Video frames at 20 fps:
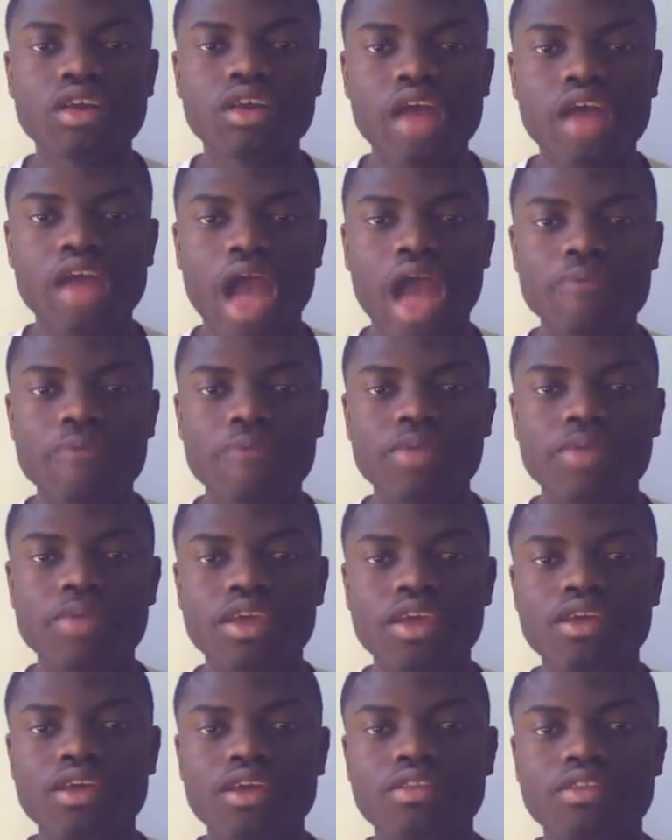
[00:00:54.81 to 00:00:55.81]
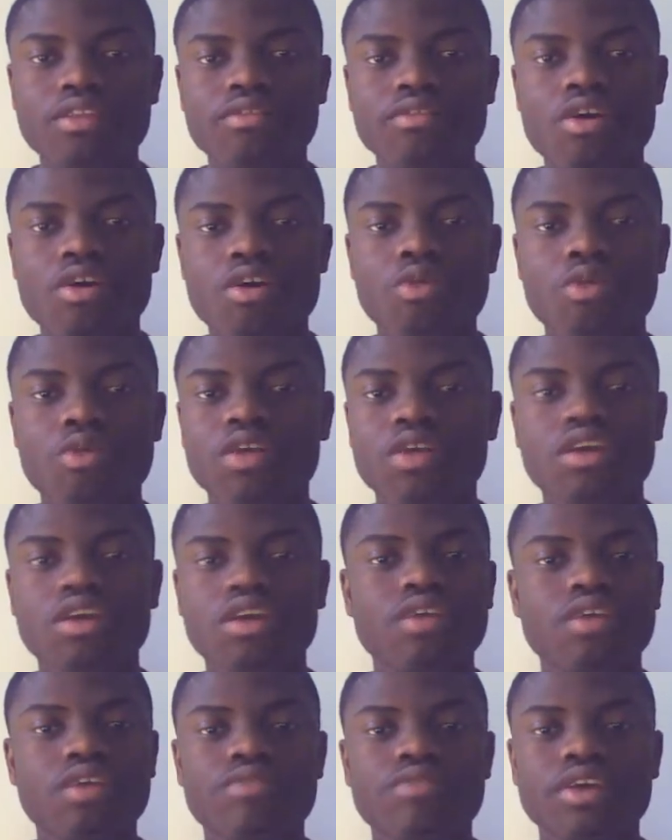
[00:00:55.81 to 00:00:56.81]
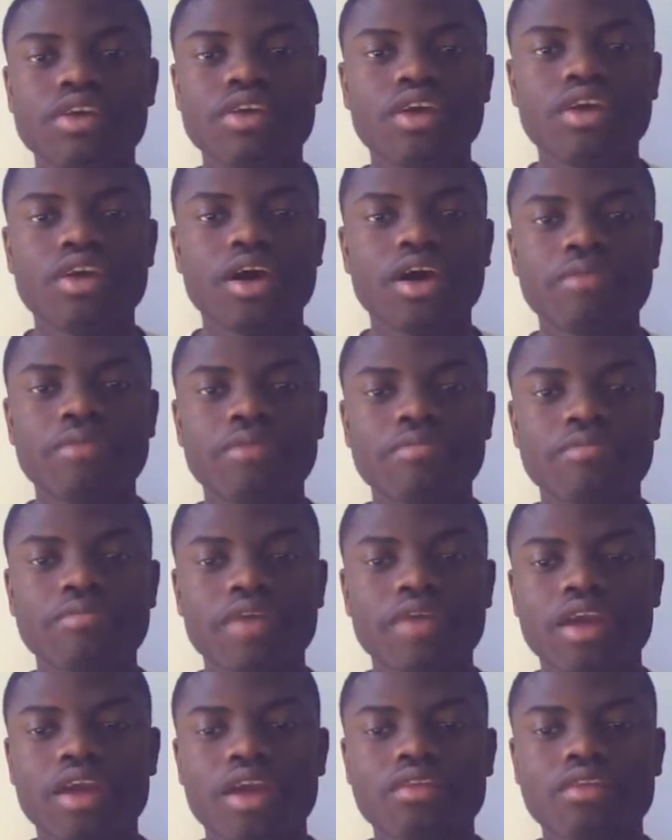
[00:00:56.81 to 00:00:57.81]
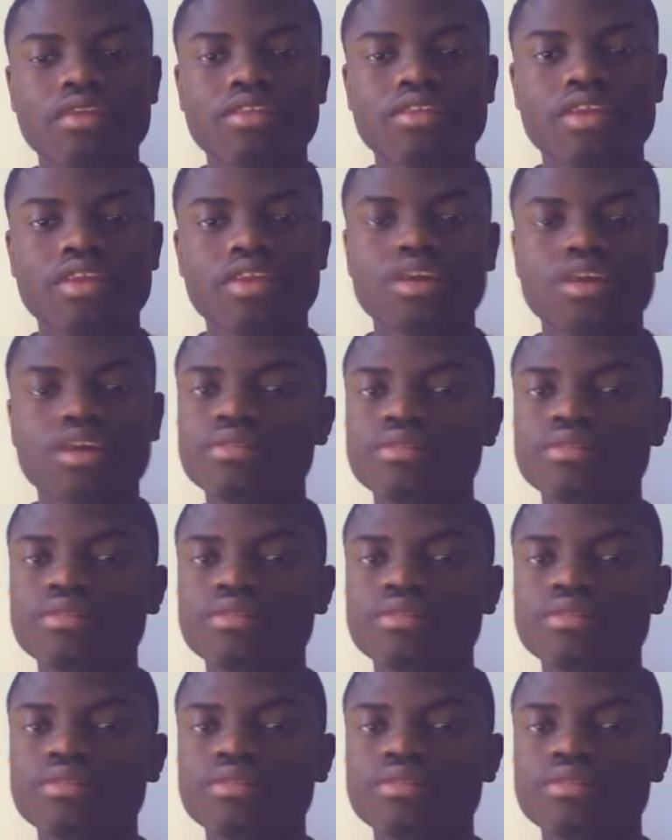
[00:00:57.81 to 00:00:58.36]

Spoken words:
happy, go lucky, fun time kind of thing.